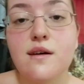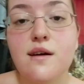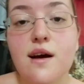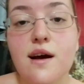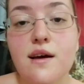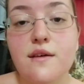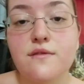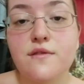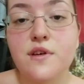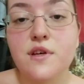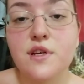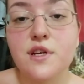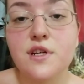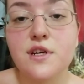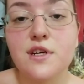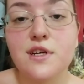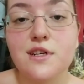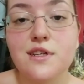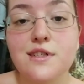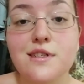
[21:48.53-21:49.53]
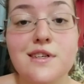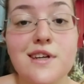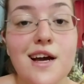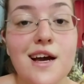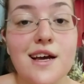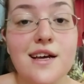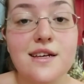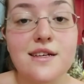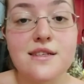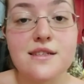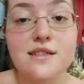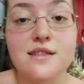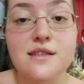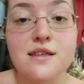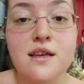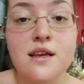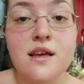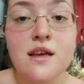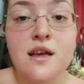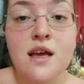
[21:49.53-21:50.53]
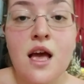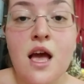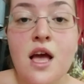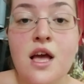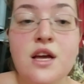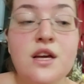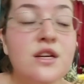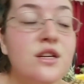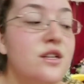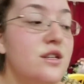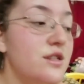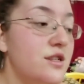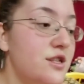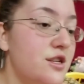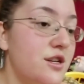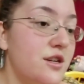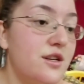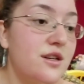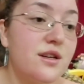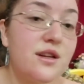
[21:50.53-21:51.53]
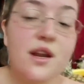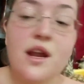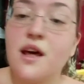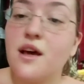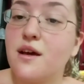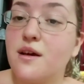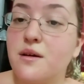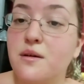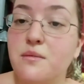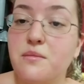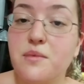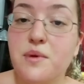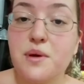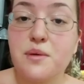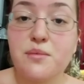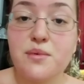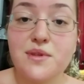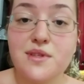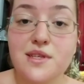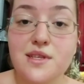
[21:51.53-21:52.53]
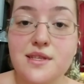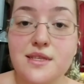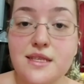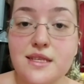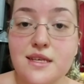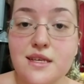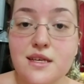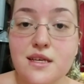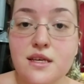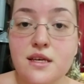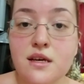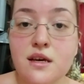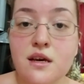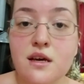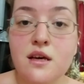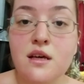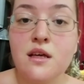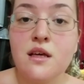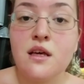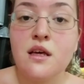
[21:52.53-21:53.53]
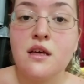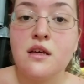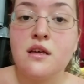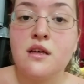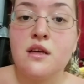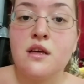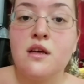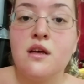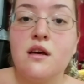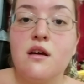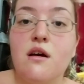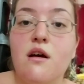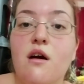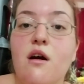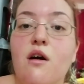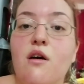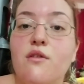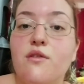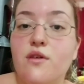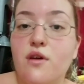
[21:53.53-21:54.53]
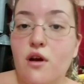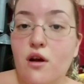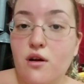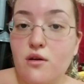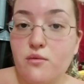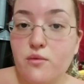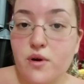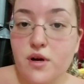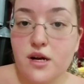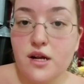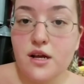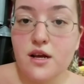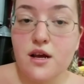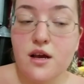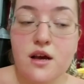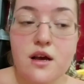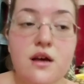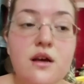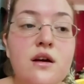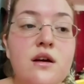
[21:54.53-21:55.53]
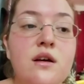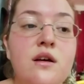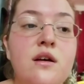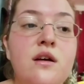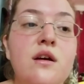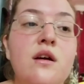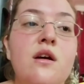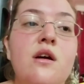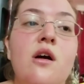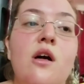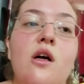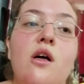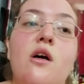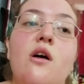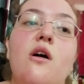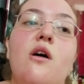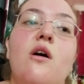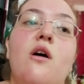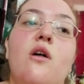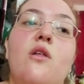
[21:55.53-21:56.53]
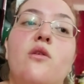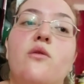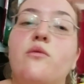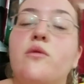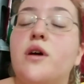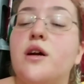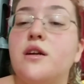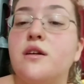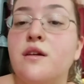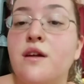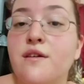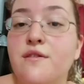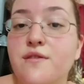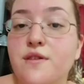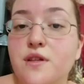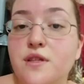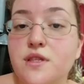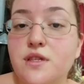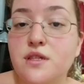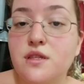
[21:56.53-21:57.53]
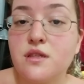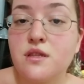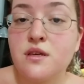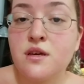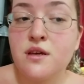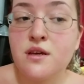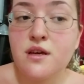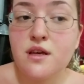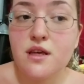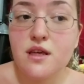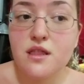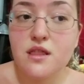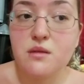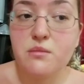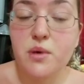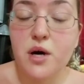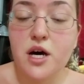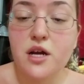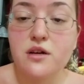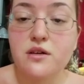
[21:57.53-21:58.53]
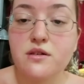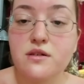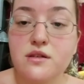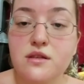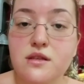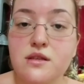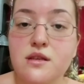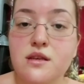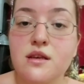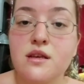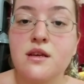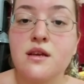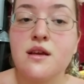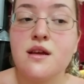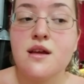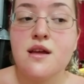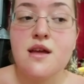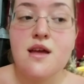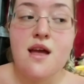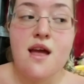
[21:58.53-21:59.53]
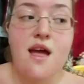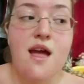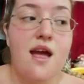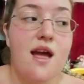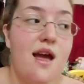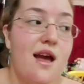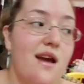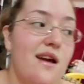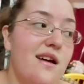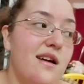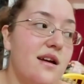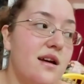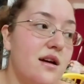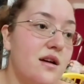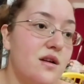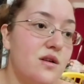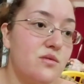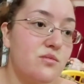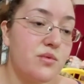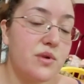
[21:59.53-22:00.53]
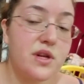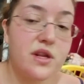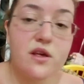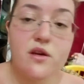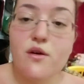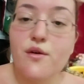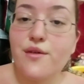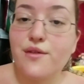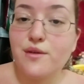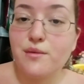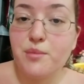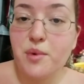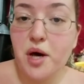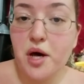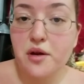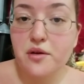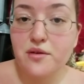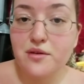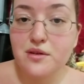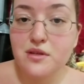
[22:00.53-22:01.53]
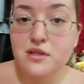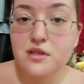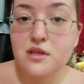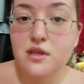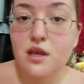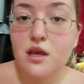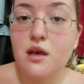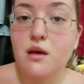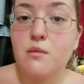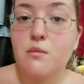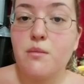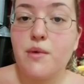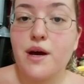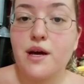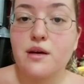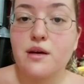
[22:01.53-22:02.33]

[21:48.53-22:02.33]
So I figure you guys should be able to see all the hard work, all the water I filled in, in the bottles, and bringing all the bottles